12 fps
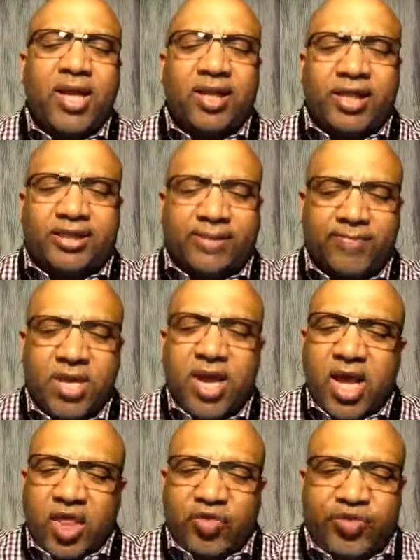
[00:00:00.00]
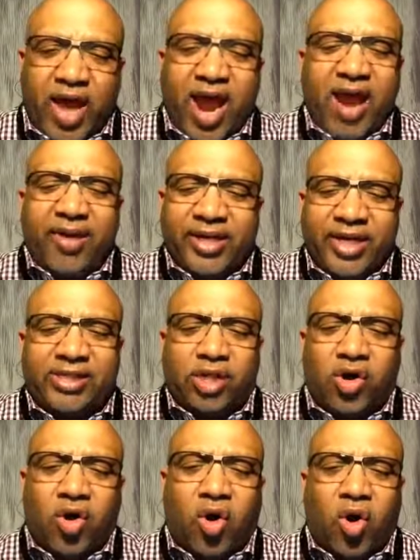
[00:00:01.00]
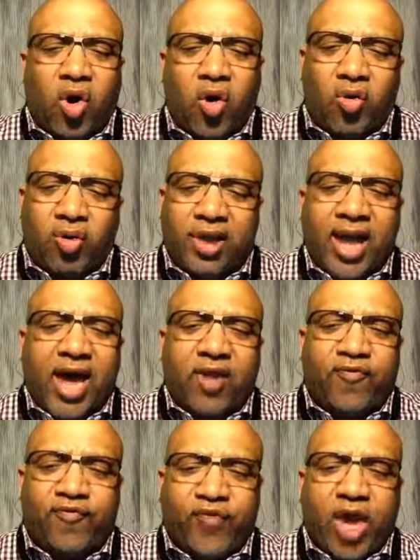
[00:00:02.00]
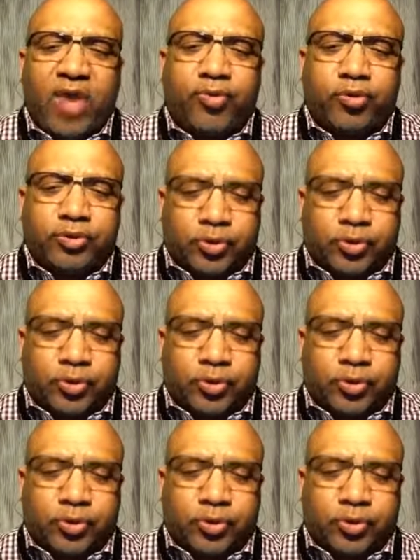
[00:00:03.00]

Listen, there isn't a whole lot of favorable,